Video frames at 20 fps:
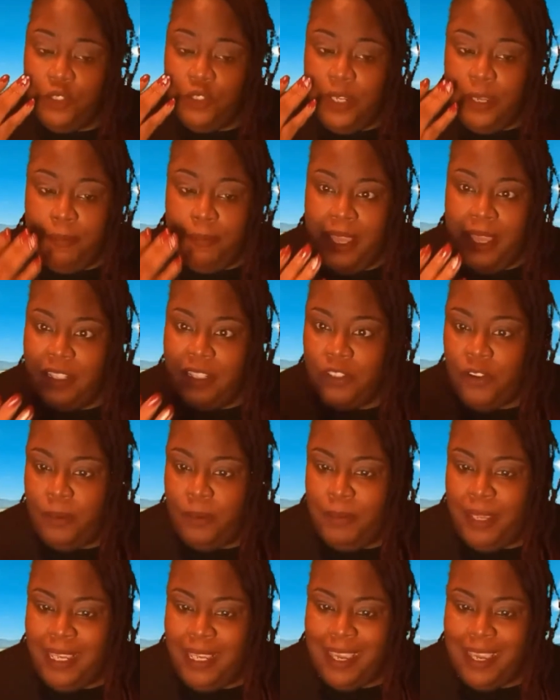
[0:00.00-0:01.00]
you can
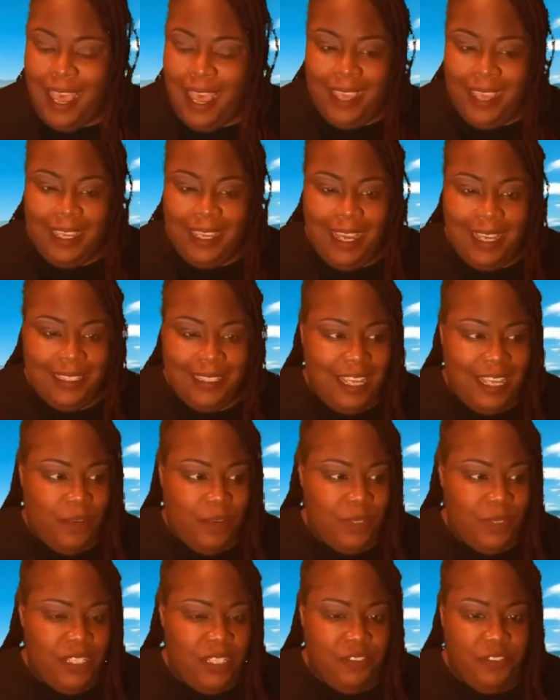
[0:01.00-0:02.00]
start making eye
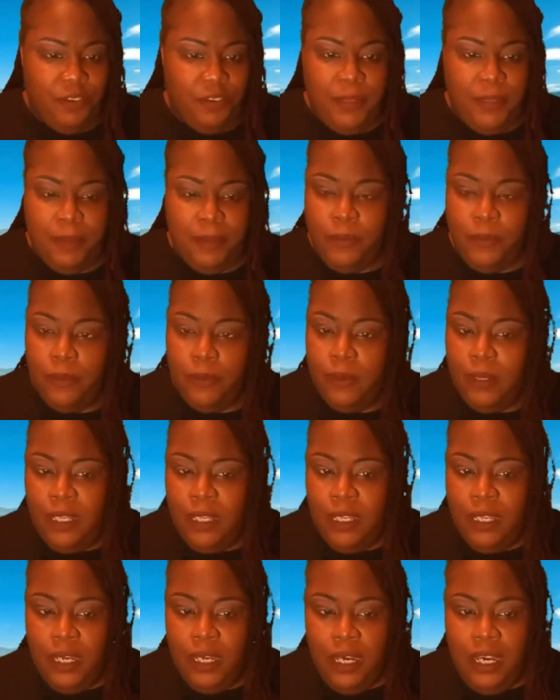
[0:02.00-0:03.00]
contact with different people
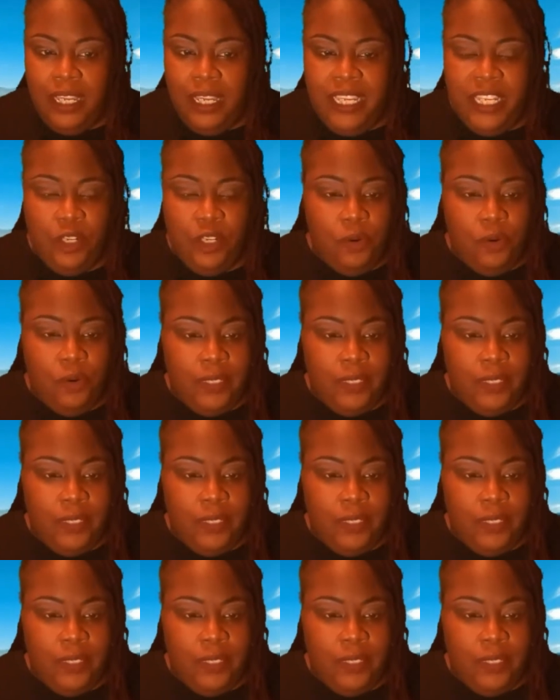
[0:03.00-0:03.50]
in the